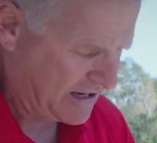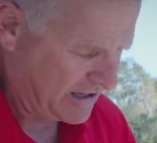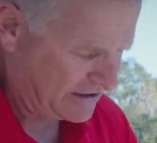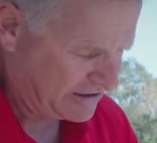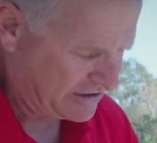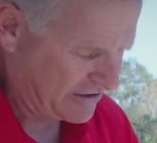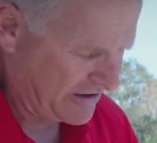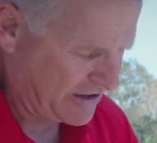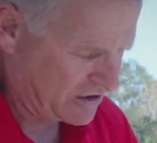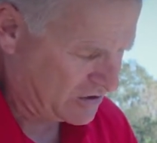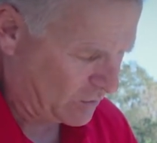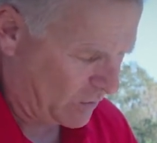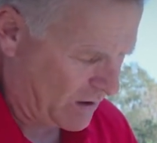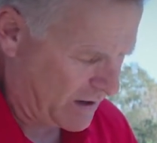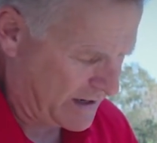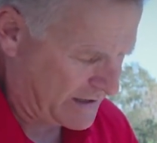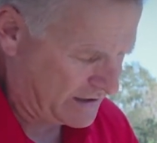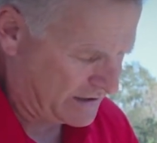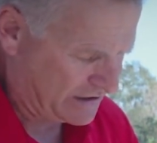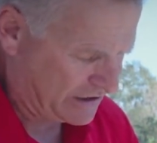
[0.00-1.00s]
So there's
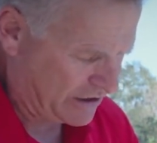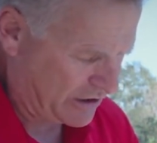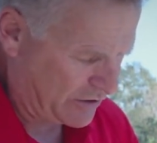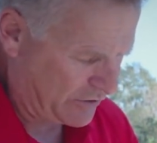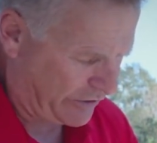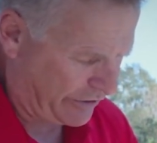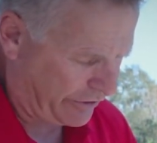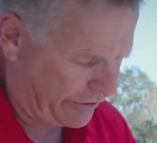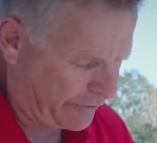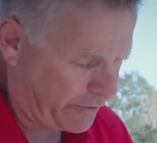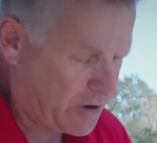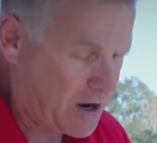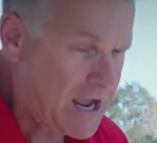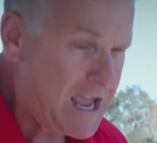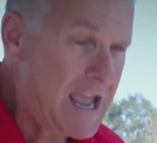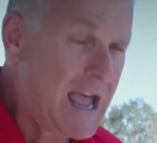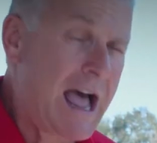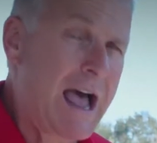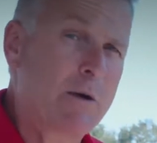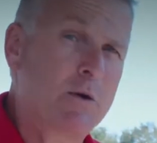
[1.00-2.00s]
1, 2,
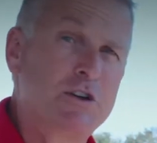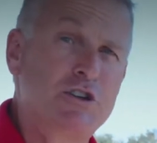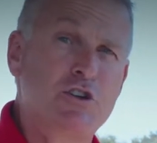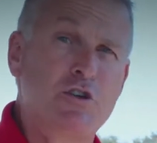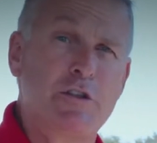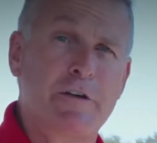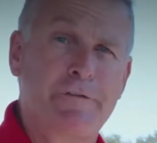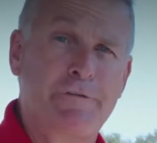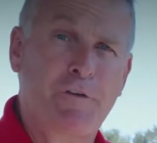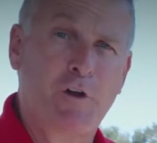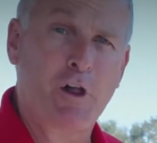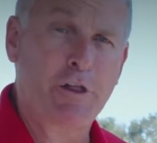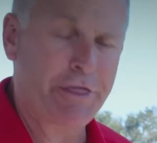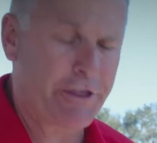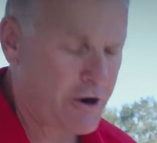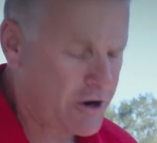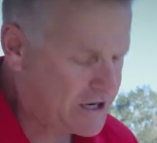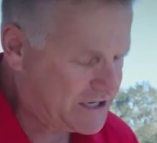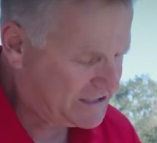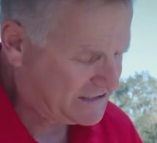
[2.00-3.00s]
3. I would do the full
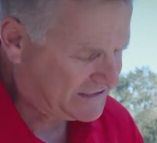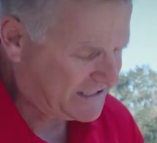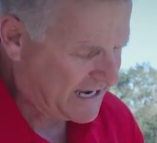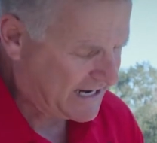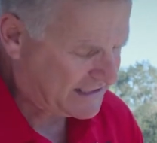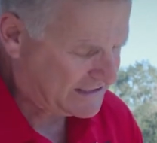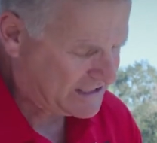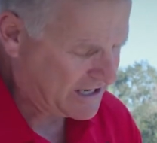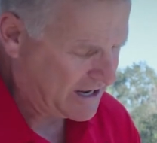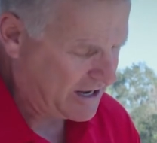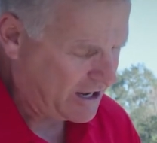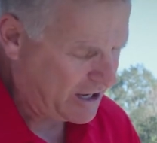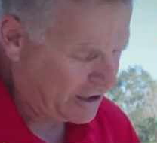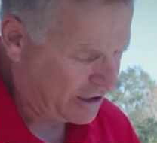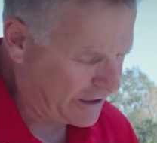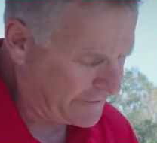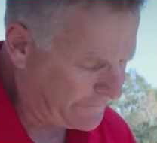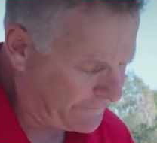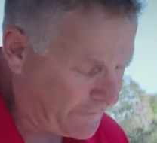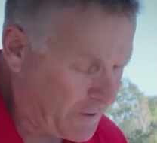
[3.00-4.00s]
36,
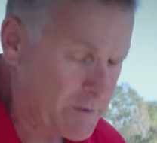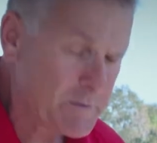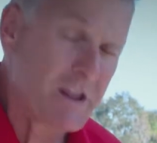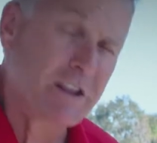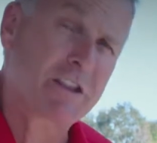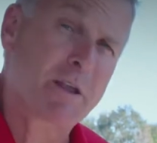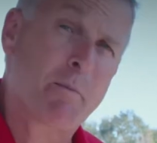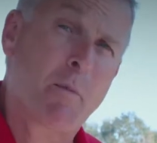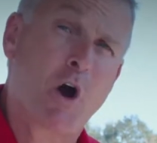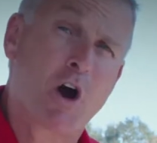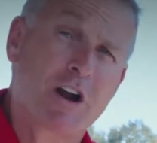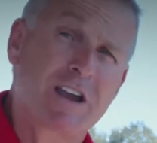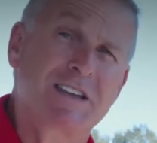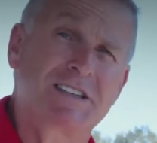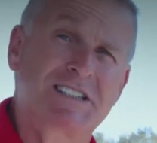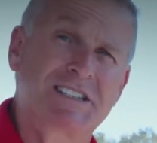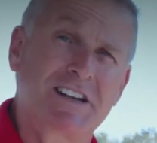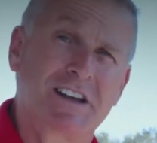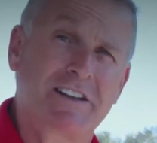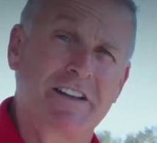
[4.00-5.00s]
confirm that the mark is
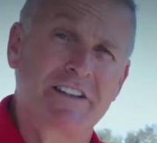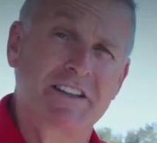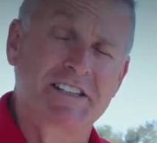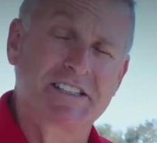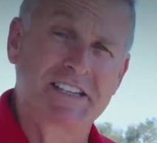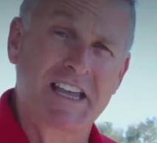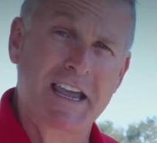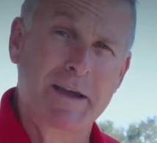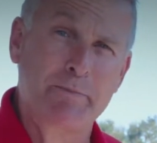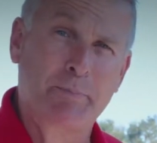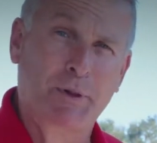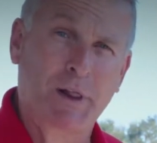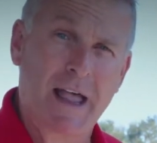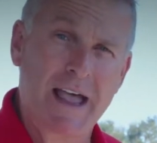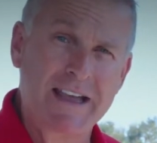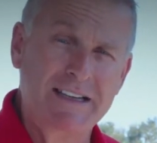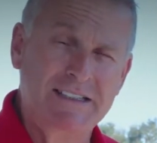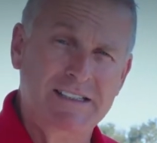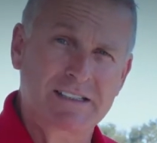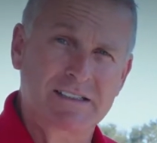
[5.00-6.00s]
still in the same
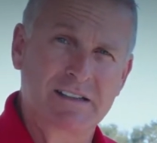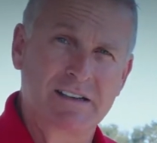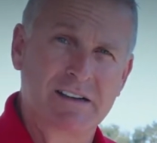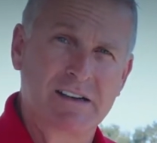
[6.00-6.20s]
place.